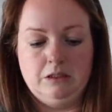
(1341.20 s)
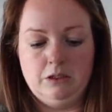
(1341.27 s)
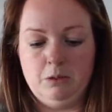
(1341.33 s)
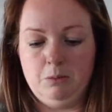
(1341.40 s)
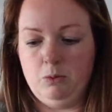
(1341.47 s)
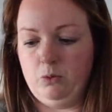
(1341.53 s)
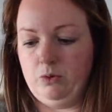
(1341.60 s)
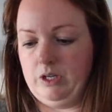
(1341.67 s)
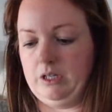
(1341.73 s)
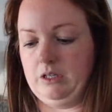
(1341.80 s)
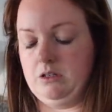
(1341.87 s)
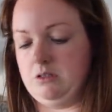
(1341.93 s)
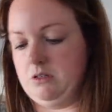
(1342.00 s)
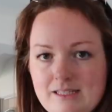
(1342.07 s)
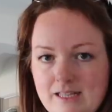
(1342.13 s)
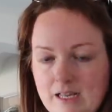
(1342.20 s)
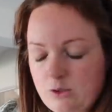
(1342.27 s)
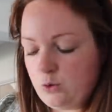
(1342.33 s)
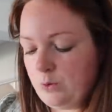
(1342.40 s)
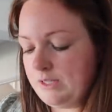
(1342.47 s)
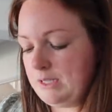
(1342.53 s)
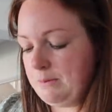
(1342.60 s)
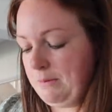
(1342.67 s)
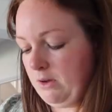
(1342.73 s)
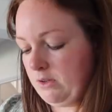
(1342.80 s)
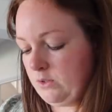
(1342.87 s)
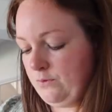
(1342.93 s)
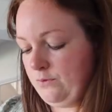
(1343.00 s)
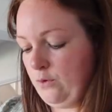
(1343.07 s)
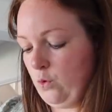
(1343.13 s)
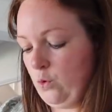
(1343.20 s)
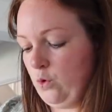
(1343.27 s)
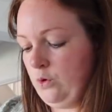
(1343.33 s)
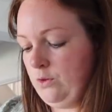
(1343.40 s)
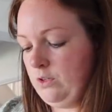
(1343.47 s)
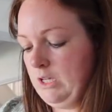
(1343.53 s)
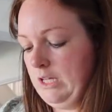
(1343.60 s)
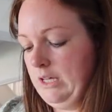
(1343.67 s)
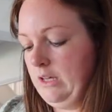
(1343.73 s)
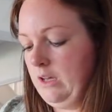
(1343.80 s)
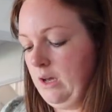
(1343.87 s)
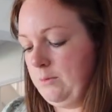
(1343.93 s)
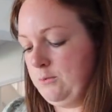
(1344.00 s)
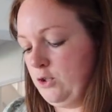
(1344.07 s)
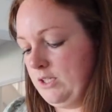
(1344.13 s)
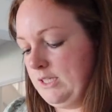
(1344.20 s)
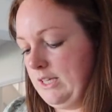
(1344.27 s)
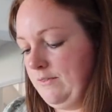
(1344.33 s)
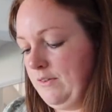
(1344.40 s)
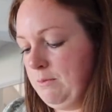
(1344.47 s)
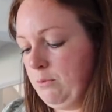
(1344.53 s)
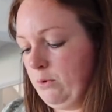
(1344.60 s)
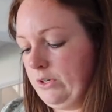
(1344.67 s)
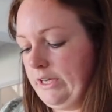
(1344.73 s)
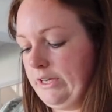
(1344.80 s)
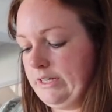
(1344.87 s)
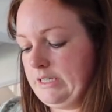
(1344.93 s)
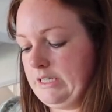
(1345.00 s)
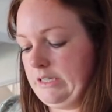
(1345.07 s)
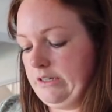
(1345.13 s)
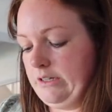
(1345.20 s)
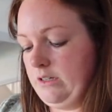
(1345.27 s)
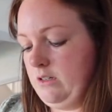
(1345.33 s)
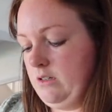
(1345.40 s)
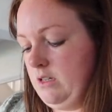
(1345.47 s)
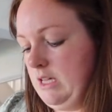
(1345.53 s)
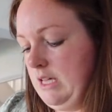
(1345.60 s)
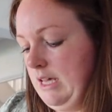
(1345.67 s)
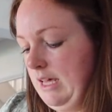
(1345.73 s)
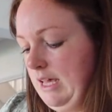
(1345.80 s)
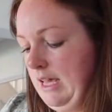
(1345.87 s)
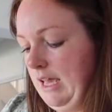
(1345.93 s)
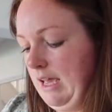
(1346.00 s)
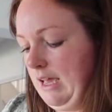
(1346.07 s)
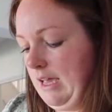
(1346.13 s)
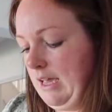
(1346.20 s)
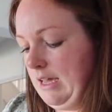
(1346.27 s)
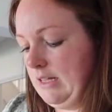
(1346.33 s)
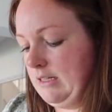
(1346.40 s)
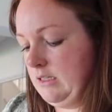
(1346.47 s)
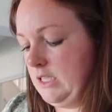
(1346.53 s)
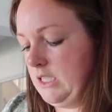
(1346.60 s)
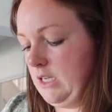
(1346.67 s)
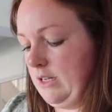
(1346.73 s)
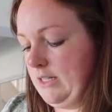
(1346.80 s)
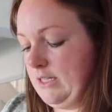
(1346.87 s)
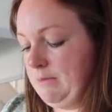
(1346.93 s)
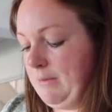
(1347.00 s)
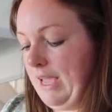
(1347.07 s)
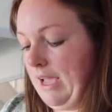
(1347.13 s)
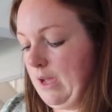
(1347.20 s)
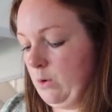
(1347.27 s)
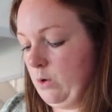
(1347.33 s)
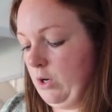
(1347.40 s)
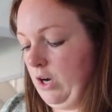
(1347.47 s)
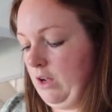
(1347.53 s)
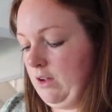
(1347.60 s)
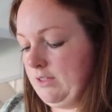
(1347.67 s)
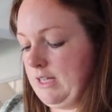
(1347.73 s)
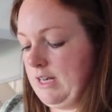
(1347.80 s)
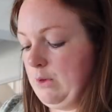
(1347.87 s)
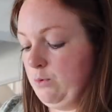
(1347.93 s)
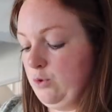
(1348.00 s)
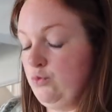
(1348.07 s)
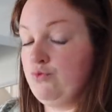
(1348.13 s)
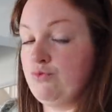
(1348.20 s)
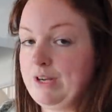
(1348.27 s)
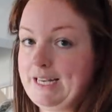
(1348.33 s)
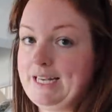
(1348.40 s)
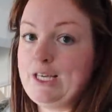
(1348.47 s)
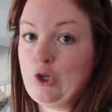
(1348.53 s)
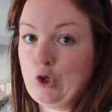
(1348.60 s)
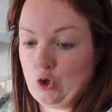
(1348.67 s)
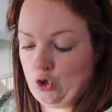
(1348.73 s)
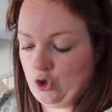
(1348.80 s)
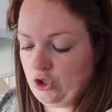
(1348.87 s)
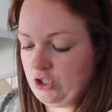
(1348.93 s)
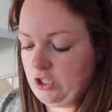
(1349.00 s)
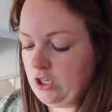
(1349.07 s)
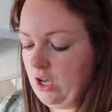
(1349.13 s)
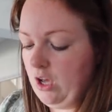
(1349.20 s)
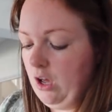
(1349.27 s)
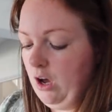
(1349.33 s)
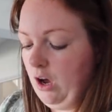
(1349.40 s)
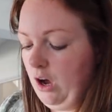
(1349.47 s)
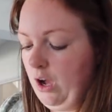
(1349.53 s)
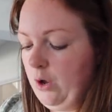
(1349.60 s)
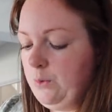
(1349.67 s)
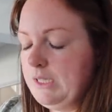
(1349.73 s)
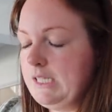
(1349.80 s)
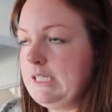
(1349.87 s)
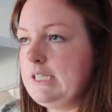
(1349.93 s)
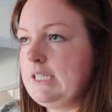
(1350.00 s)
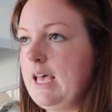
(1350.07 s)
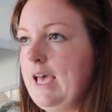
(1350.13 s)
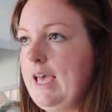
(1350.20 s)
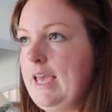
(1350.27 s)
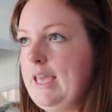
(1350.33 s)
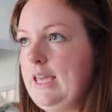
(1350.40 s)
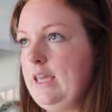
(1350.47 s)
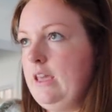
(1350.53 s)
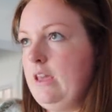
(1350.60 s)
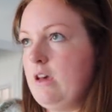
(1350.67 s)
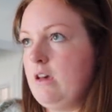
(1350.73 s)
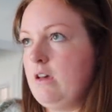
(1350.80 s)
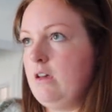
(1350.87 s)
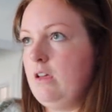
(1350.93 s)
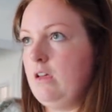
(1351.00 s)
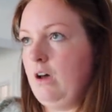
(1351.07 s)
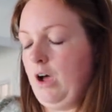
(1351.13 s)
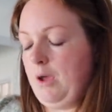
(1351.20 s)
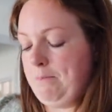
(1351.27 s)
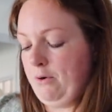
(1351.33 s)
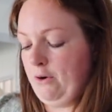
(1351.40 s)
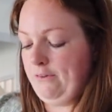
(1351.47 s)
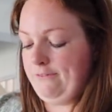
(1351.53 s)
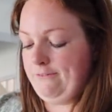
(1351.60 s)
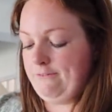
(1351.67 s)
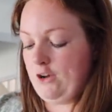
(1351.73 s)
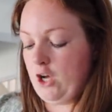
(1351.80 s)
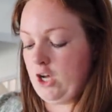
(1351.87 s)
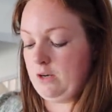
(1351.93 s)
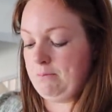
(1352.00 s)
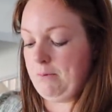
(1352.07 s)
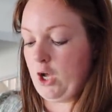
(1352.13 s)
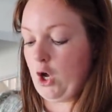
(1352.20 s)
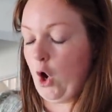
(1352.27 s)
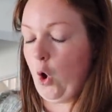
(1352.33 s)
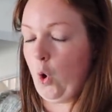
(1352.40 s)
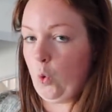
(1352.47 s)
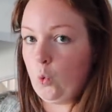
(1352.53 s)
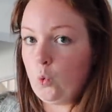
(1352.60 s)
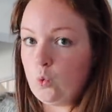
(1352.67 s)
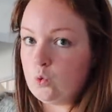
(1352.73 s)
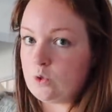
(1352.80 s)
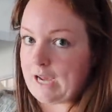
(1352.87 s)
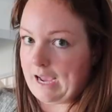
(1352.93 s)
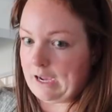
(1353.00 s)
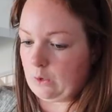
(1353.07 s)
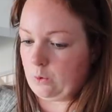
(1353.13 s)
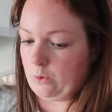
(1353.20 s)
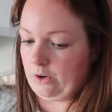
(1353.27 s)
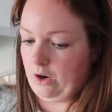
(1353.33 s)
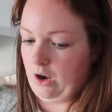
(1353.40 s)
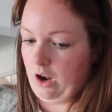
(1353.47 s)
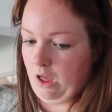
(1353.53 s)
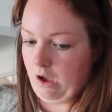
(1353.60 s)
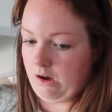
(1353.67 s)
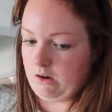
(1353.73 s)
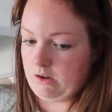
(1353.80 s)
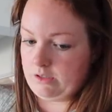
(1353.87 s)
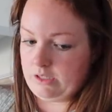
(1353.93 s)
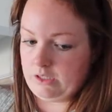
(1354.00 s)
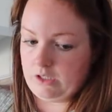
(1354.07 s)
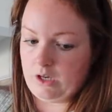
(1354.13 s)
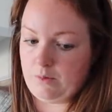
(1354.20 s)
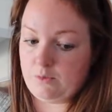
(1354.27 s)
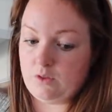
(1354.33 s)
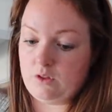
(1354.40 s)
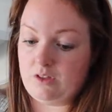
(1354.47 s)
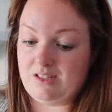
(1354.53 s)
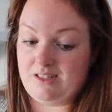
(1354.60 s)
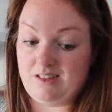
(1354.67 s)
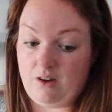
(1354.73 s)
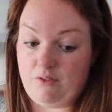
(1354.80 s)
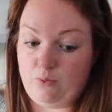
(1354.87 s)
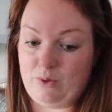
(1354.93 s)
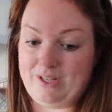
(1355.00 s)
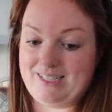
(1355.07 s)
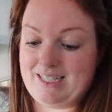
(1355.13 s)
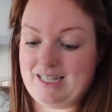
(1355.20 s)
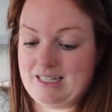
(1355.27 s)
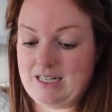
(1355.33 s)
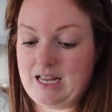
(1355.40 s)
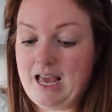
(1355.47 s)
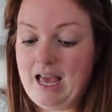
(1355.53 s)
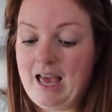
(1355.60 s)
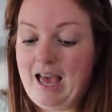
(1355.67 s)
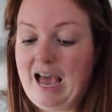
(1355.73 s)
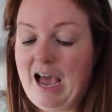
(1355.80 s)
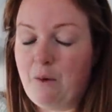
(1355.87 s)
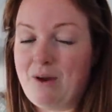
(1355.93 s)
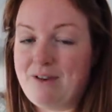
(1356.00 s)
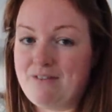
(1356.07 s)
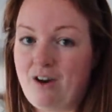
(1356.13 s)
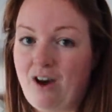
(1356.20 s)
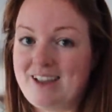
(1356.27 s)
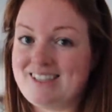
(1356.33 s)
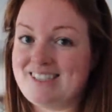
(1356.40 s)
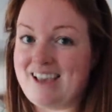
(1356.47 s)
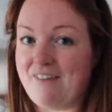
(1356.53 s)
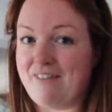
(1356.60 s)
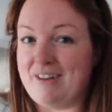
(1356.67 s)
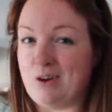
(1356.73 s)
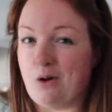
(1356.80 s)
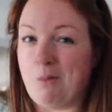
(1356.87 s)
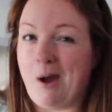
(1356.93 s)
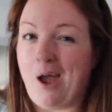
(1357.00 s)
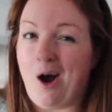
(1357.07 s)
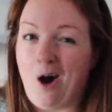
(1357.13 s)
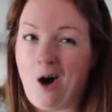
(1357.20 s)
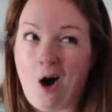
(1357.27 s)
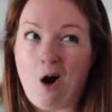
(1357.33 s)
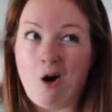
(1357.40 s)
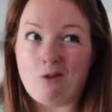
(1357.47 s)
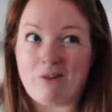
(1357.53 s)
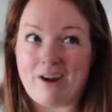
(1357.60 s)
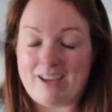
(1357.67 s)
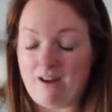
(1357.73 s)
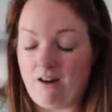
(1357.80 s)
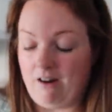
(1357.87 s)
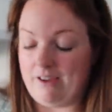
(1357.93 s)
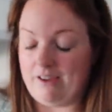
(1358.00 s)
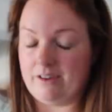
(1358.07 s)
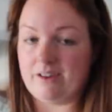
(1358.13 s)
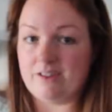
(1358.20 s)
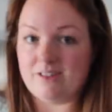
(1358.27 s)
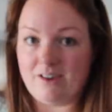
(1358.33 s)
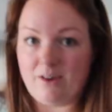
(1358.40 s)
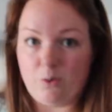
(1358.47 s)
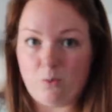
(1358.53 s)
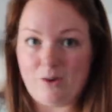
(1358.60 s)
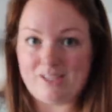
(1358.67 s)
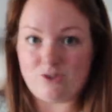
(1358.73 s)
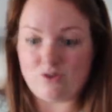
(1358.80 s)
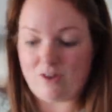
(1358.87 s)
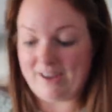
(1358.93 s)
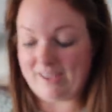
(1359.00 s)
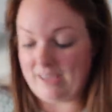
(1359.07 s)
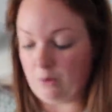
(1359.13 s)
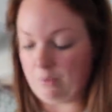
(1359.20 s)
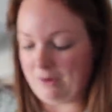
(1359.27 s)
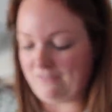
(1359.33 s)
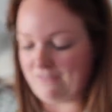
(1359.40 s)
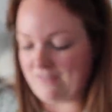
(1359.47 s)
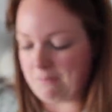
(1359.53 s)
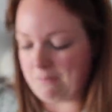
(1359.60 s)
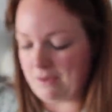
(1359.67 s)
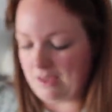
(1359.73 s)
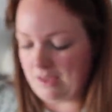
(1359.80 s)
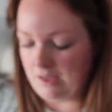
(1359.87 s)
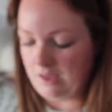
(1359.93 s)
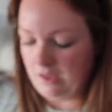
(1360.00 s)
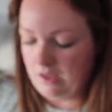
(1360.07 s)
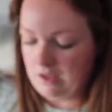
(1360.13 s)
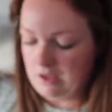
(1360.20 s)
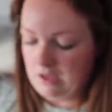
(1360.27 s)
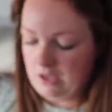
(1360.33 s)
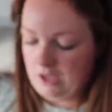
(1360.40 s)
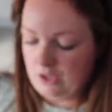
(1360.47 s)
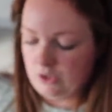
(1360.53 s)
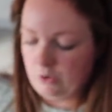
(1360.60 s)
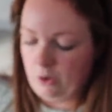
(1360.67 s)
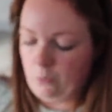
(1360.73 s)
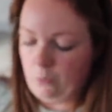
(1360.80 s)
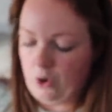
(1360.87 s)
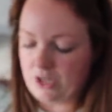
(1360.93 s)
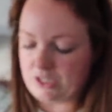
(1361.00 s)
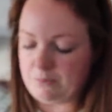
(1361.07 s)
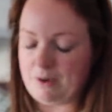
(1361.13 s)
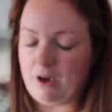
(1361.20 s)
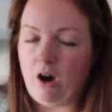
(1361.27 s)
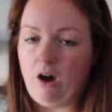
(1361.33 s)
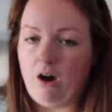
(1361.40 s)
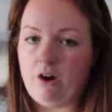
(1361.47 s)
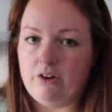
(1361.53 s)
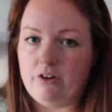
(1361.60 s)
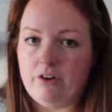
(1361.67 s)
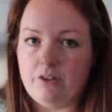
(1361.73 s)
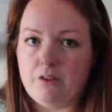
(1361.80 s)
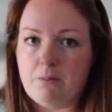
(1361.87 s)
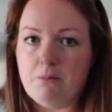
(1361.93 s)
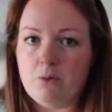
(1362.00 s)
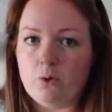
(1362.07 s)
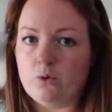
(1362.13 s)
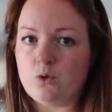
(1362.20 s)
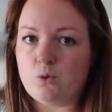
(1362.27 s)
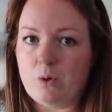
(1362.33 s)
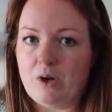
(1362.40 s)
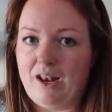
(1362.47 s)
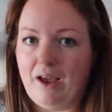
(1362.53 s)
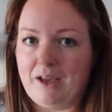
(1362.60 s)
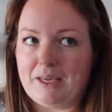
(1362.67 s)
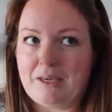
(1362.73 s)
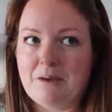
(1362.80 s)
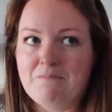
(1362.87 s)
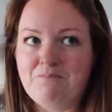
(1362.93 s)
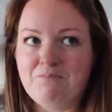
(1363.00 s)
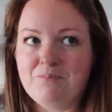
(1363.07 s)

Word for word: the morning. It's now 20 past four. I'm just giving Bonnie her dinner and I did my aqua class and it was really good. I would say I preferred my old aqua class in terms of the stuff we did. However, I definitely got my heart rate higher because I always track it on my Fitbit. So I worked a bit harder and the moves were like